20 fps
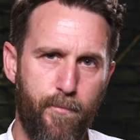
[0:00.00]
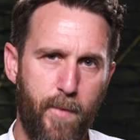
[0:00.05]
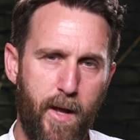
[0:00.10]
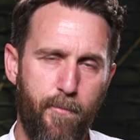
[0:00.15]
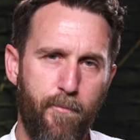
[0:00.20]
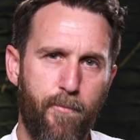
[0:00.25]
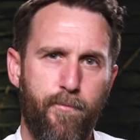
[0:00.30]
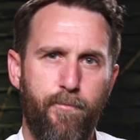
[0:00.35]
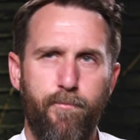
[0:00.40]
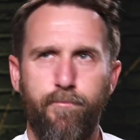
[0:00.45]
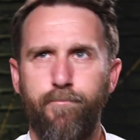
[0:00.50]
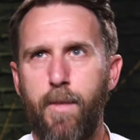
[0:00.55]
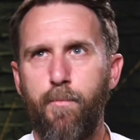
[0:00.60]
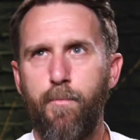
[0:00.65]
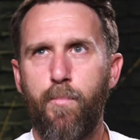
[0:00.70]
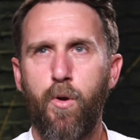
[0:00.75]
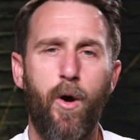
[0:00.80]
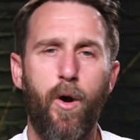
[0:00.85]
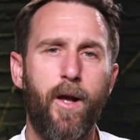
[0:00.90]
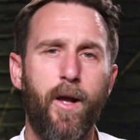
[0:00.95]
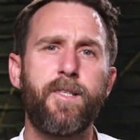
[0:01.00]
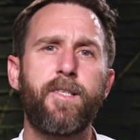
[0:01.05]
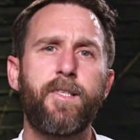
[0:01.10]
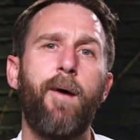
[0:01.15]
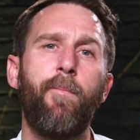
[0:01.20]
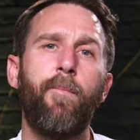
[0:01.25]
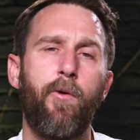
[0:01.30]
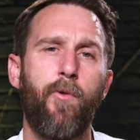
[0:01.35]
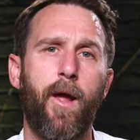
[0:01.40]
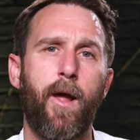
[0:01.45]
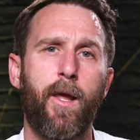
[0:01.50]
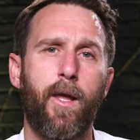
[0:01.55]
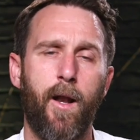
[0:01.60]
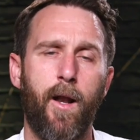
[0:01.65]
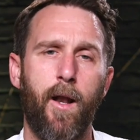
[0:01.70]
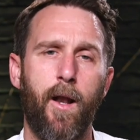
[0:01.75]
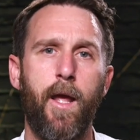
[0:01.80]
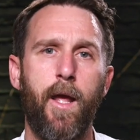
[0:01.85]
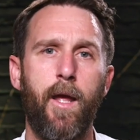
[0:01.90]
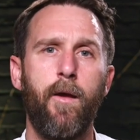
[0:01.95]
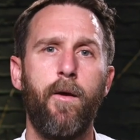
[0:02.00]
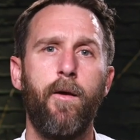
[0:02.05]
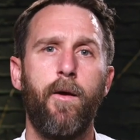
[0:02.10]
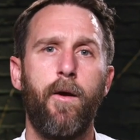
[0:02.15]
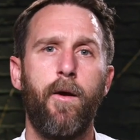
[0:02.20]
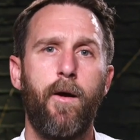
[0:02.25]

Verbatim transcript: em, employing semi-regularly.